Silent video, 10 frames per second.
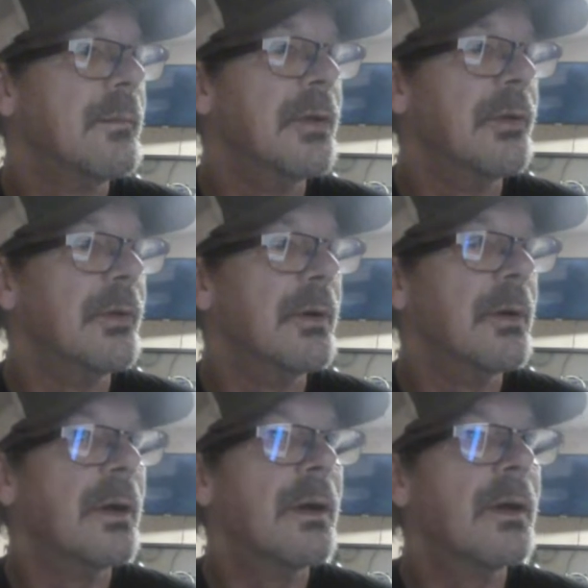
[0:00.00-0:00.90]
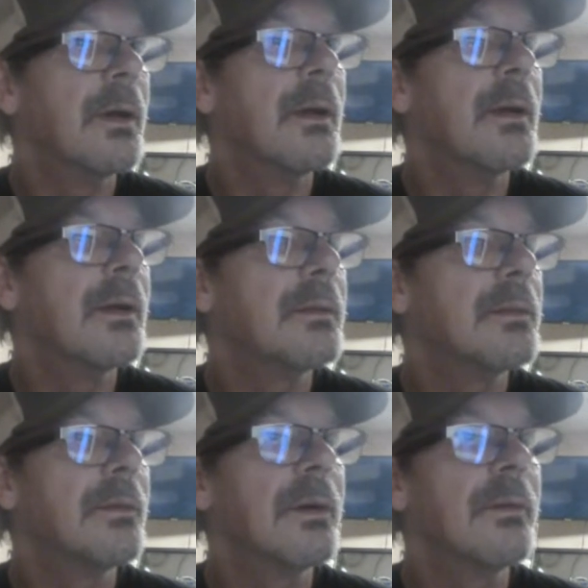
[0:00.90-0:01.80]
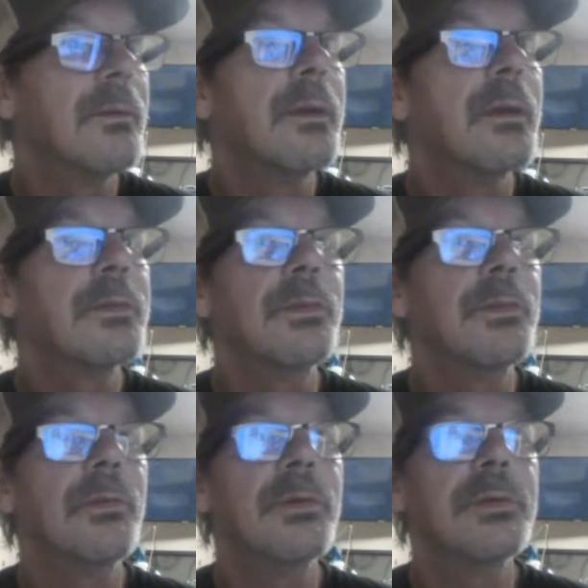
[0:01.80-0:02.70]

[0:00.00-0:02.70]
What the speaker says: Mute it so I don't get extra noise coming